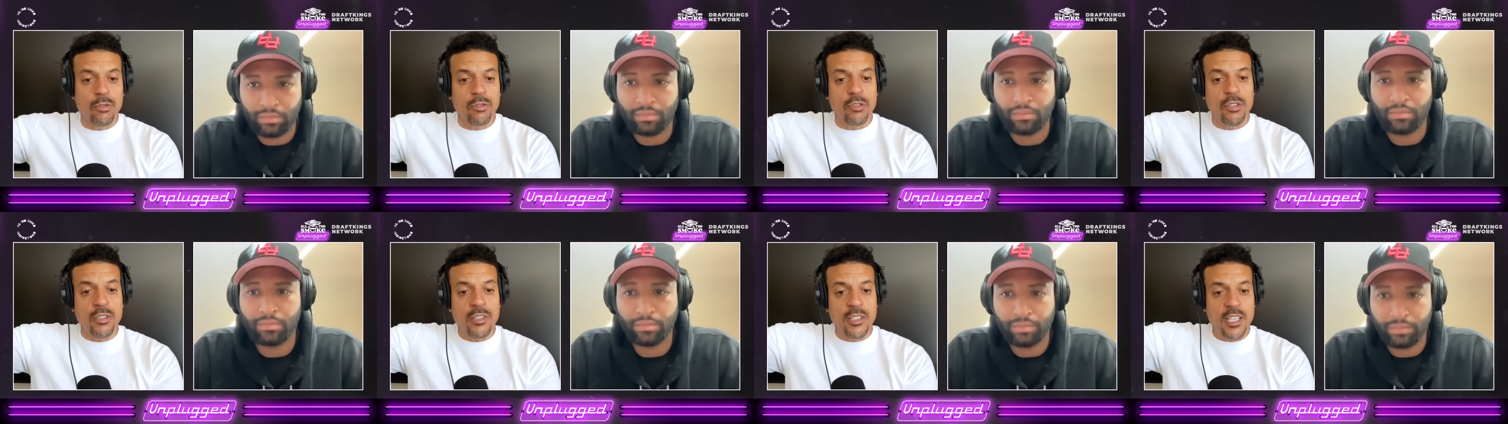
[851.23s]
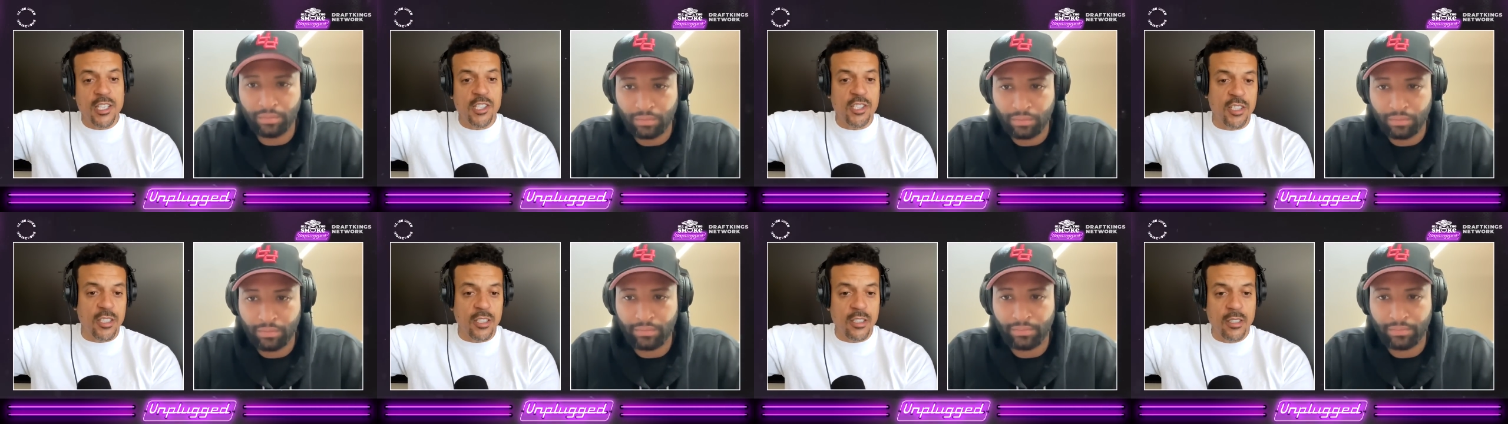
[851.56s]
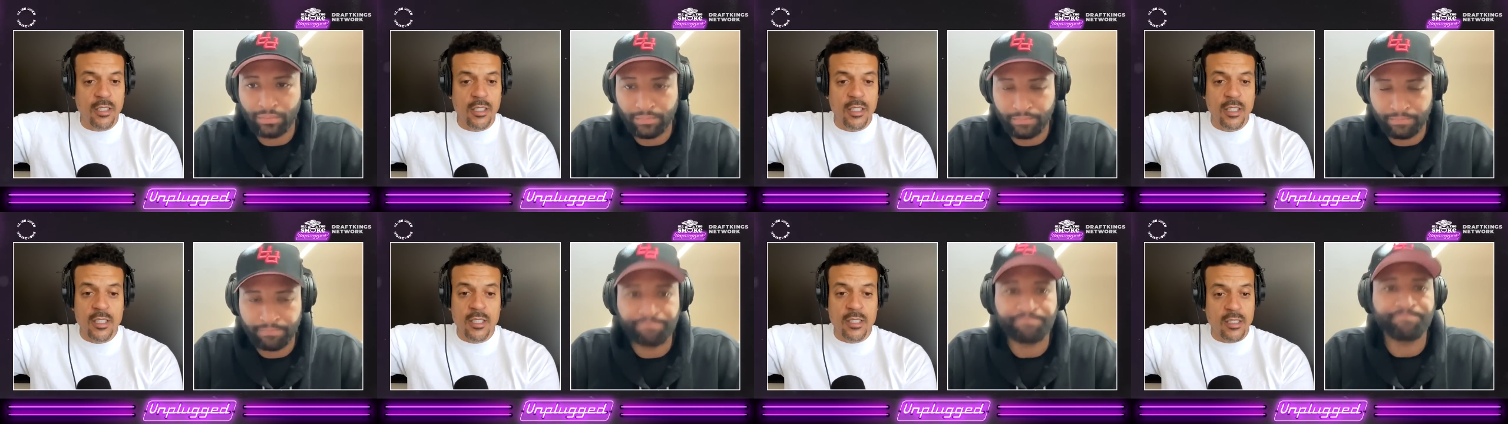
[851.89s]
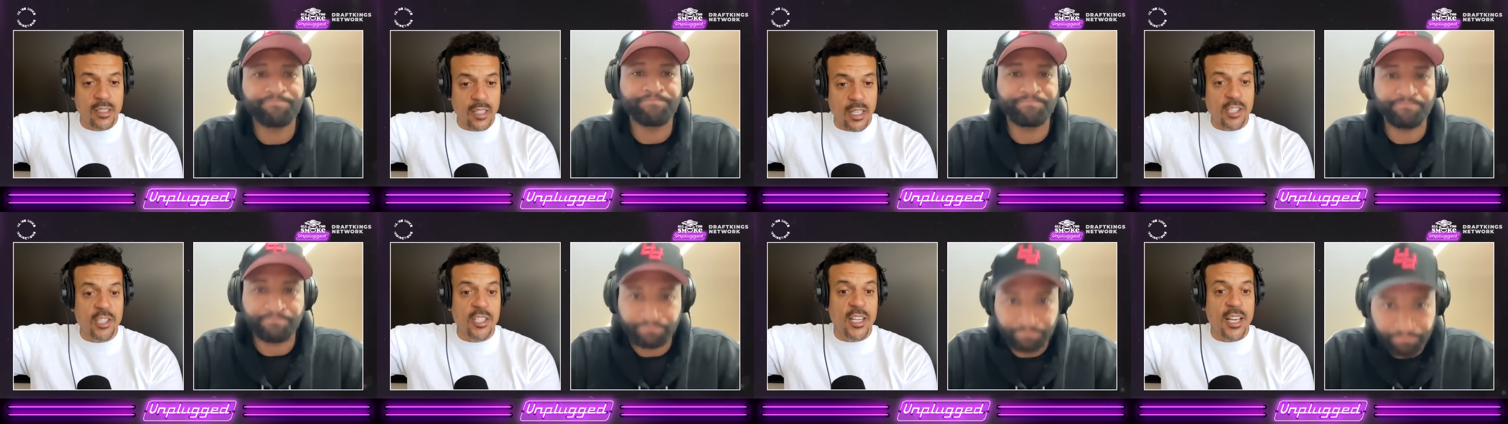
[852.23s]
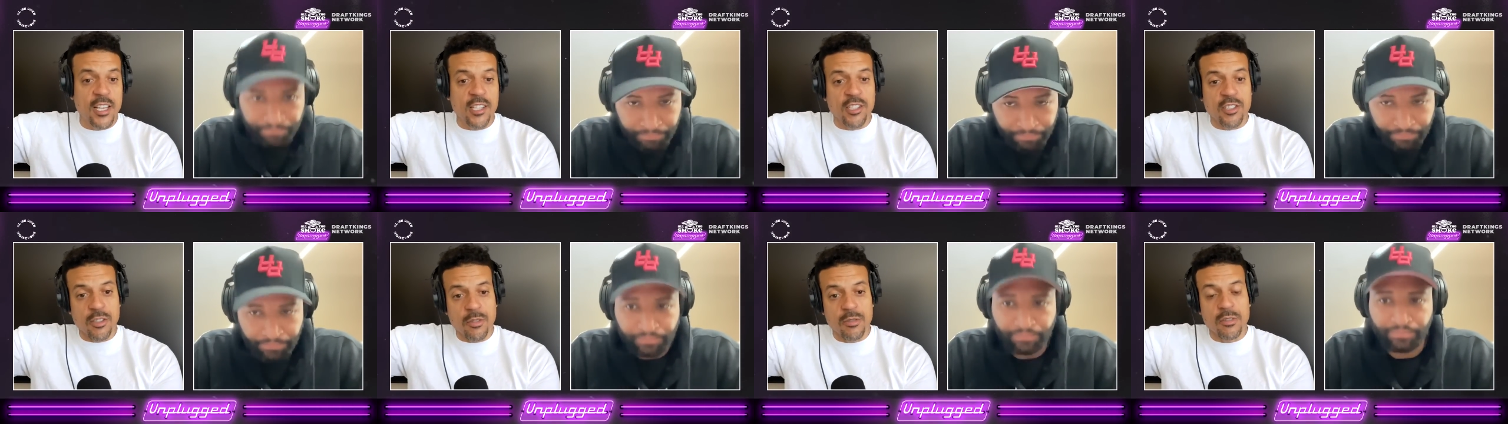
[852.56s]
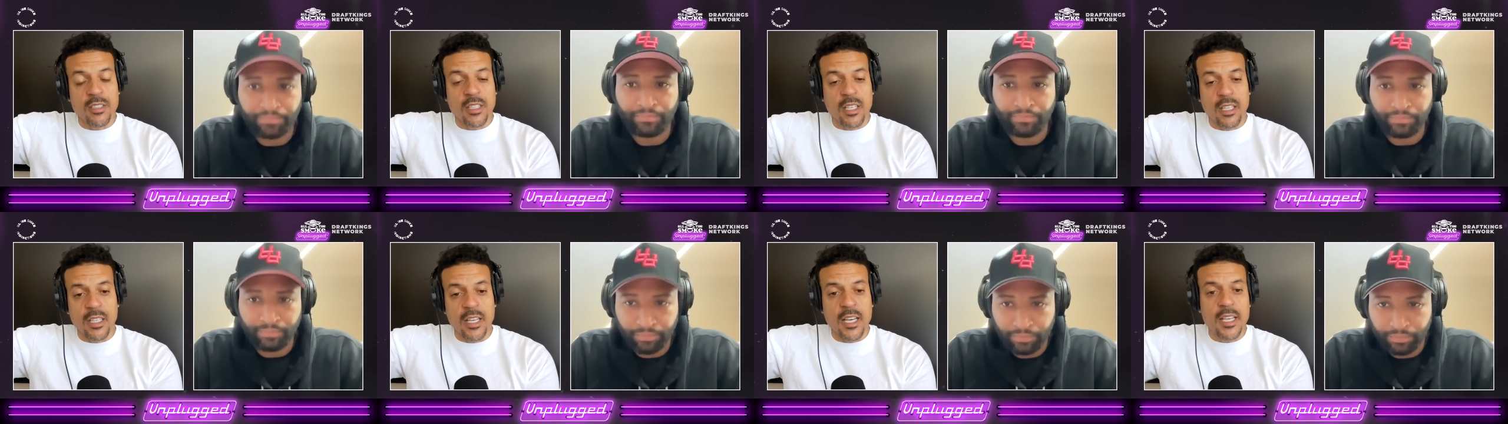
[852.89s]
Speaker 1: tradition, such as
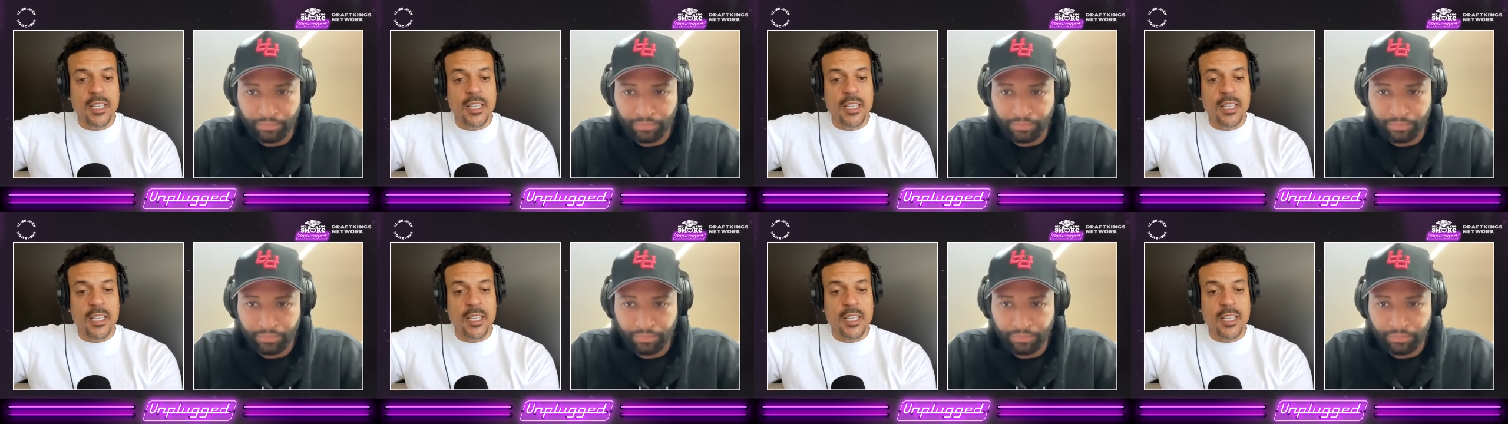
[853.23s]
UCLA,